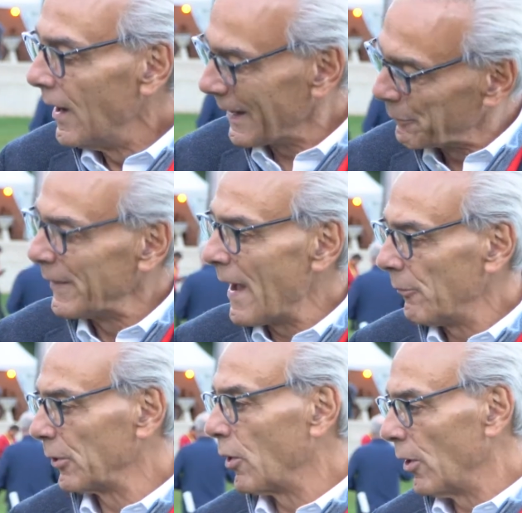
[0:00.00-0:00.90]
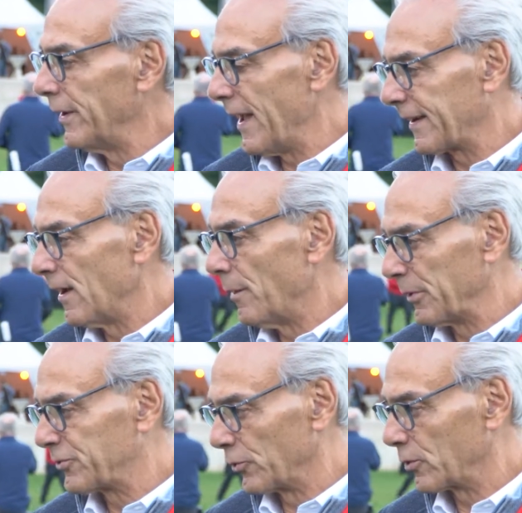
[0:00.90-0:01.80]
and without regard to
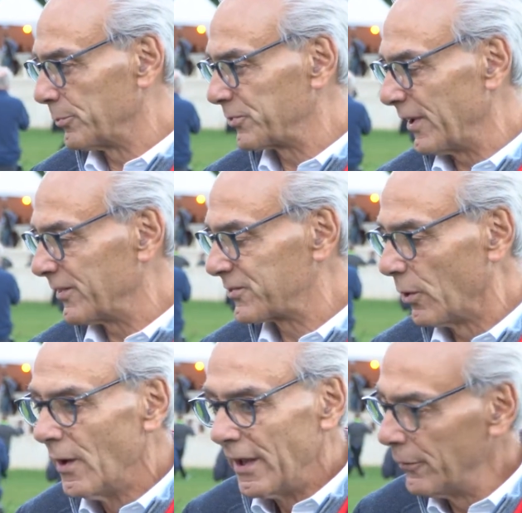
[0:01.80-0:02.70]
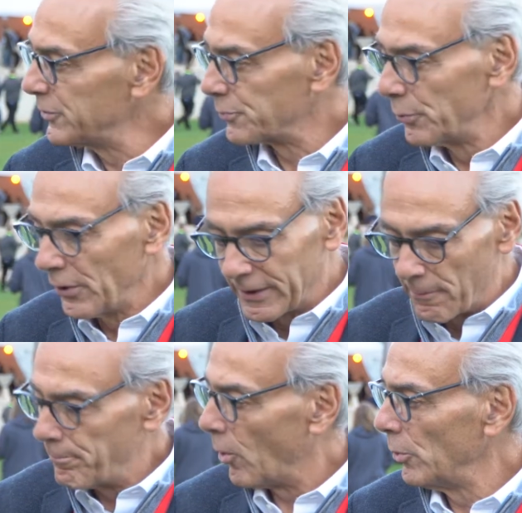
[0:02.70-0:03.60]
economic circumstance. So it was really a
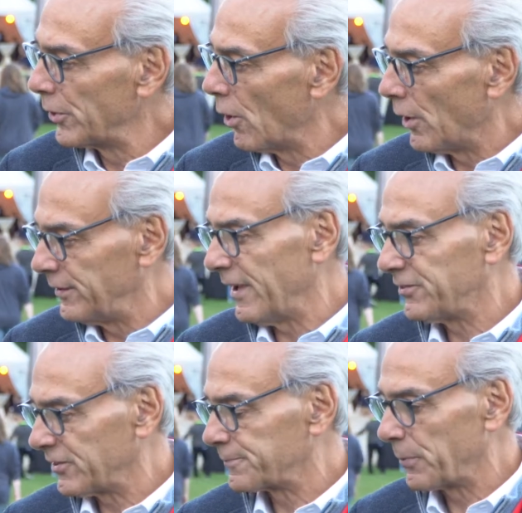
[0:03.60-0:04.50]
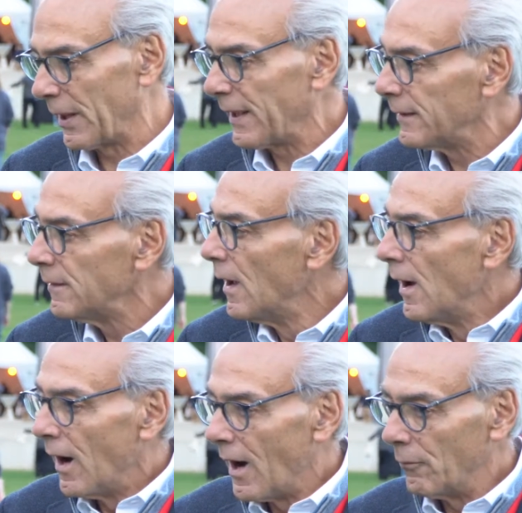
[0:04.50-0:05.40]
bold and audacious plan.
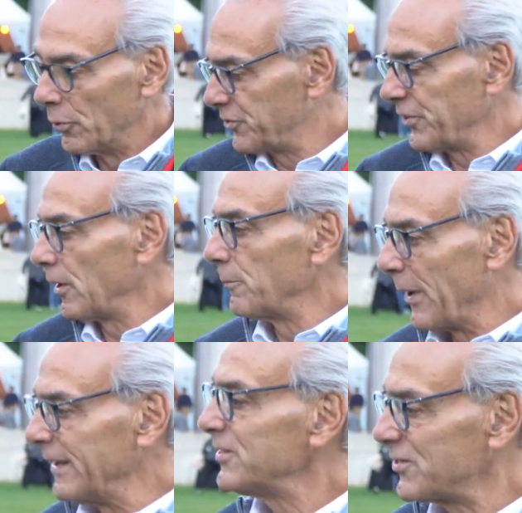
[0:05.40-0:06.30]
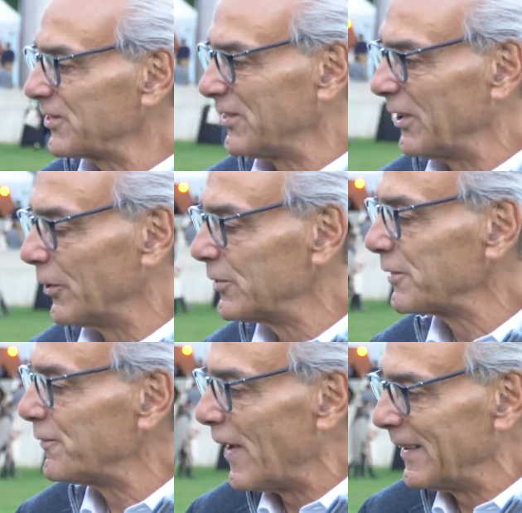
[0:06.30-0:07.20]
We're celebrating 60 years
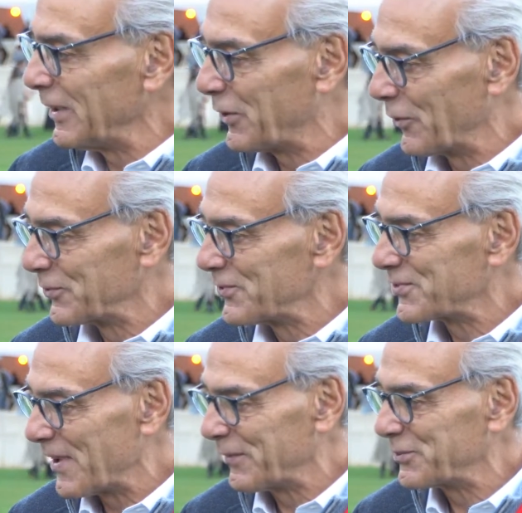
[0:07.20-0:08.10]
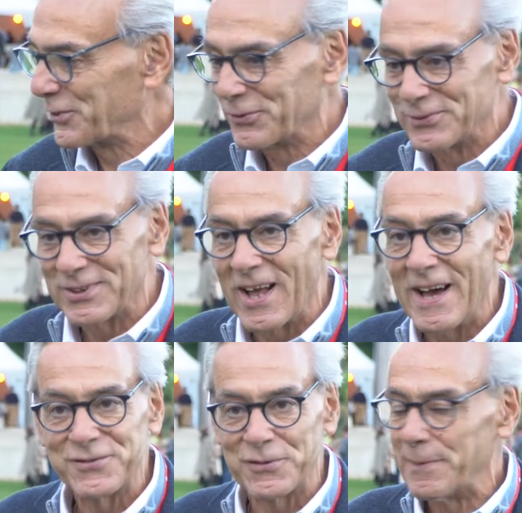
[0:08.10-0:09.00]
of finding cures and saving children's
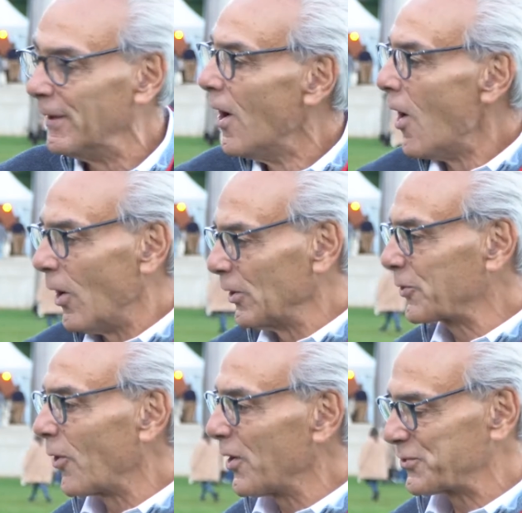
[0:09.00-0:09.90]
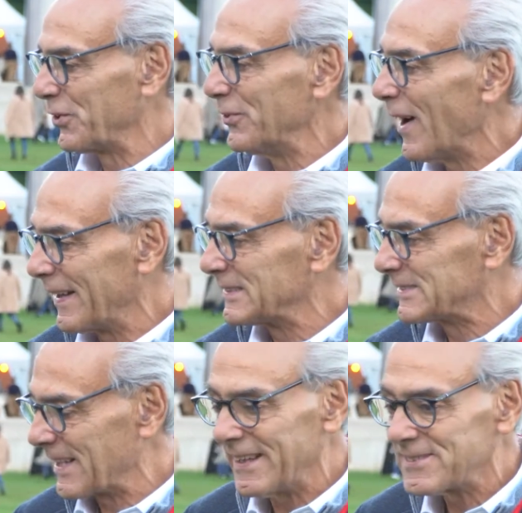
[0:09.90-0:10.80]
lives. We've been all across the United
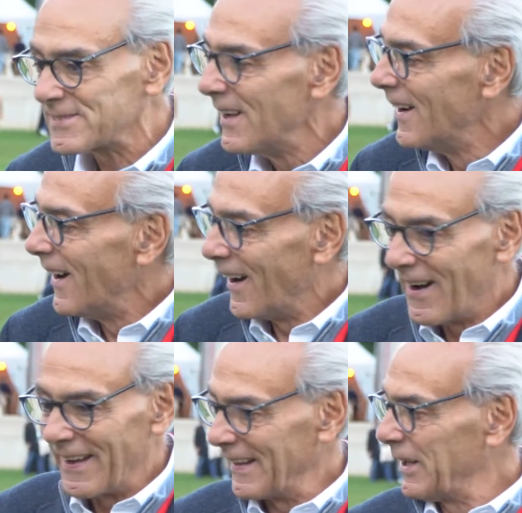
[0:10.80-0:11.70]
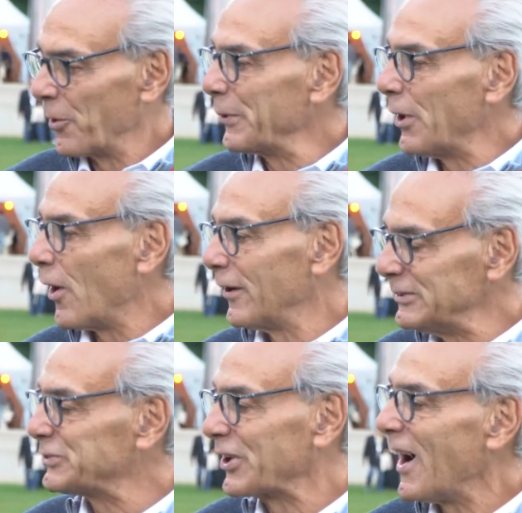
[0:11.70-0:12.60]
States. And here we are in
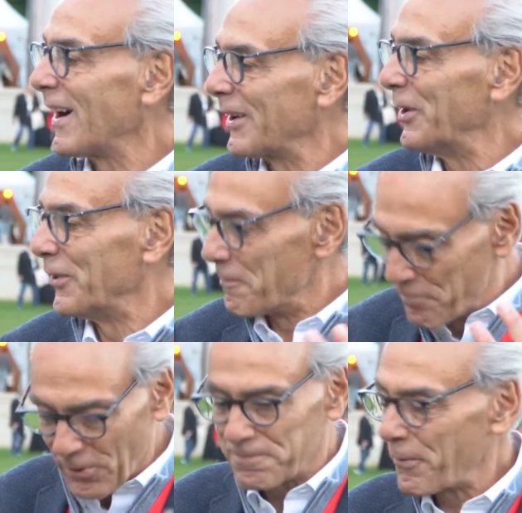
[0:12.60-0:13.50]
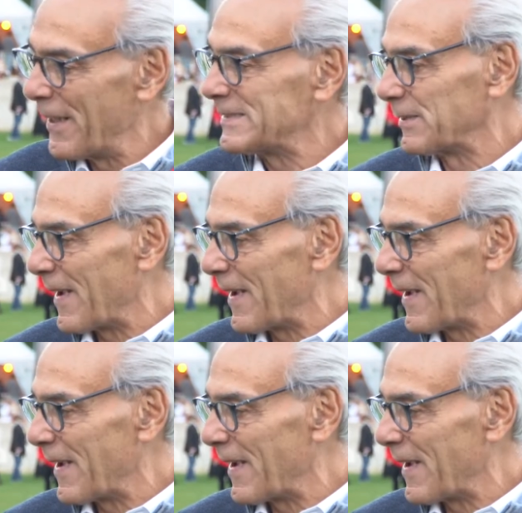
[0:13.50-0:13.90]
Chicago, the birthplace of